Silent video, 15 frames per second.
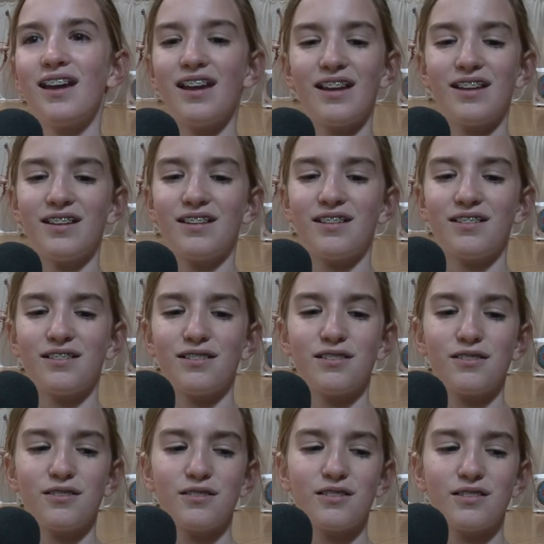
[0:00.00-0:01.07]
and
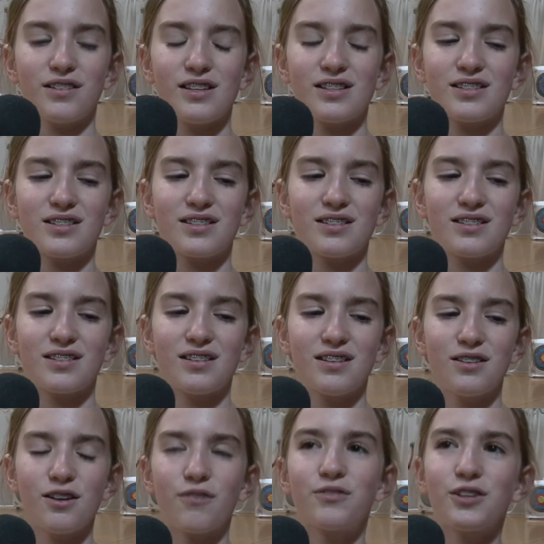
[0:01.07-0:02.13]
it's
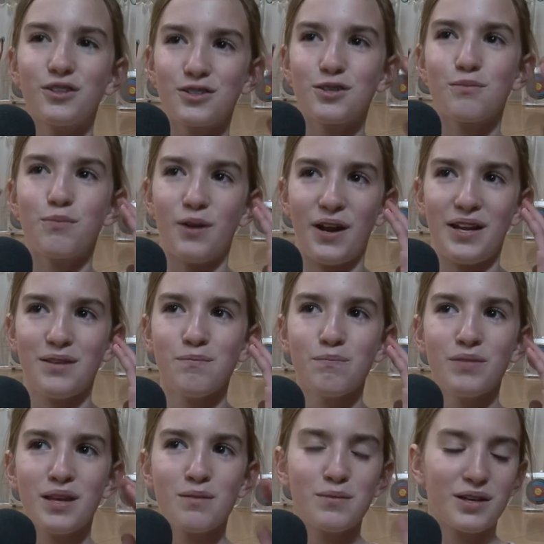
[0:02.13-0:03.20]
you have to use your brain
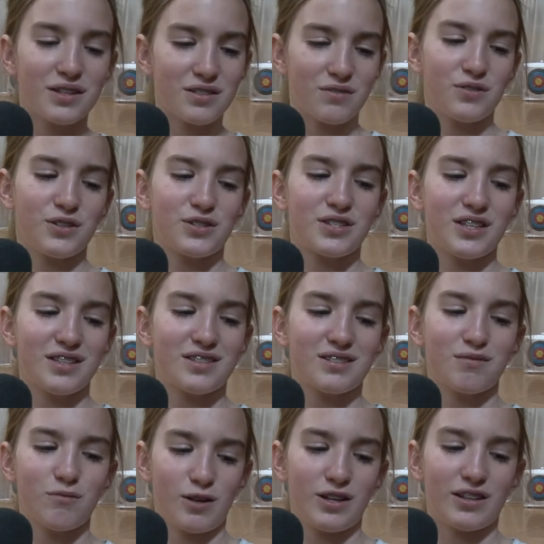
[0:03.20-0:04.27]
because if you see
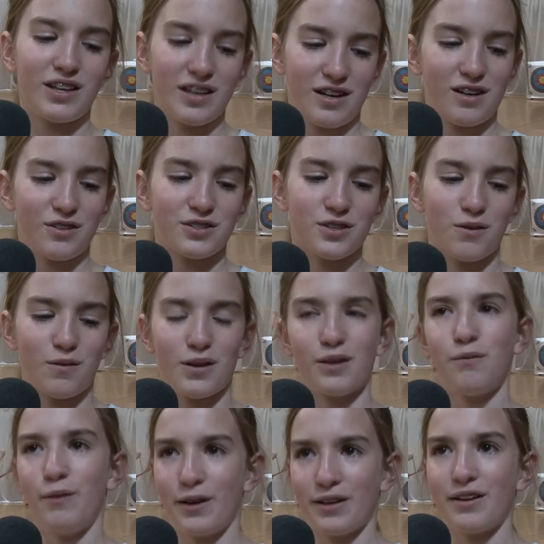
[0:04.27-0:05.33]
where the arrow is
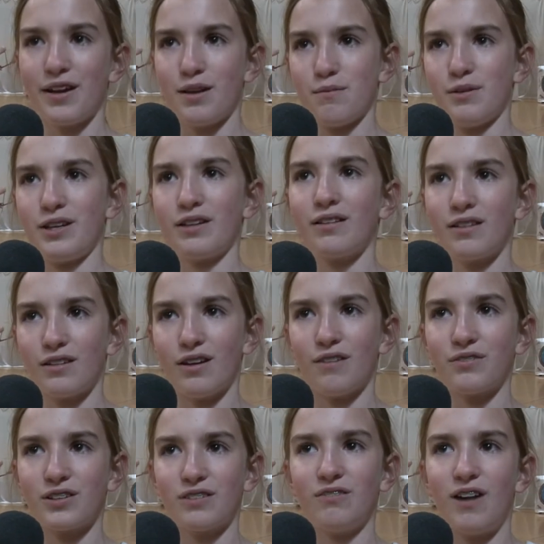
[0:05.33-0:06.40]
going, where you're aiming, and you
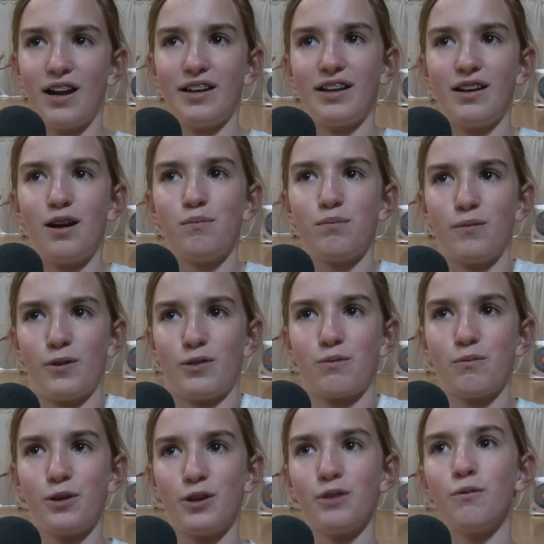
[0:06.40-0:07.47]
have to line it up with
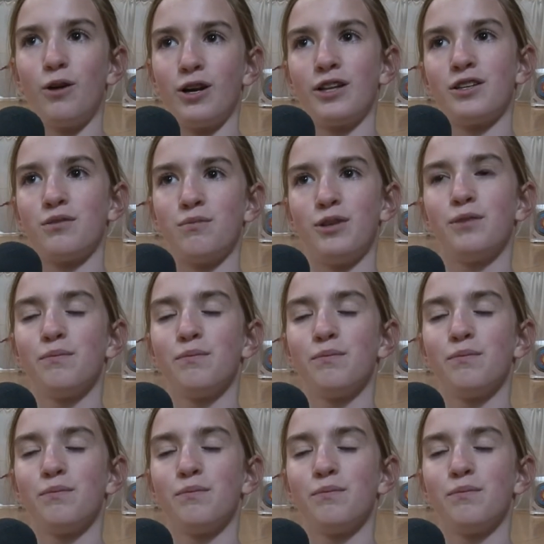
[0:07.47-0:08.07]
where you want it to be.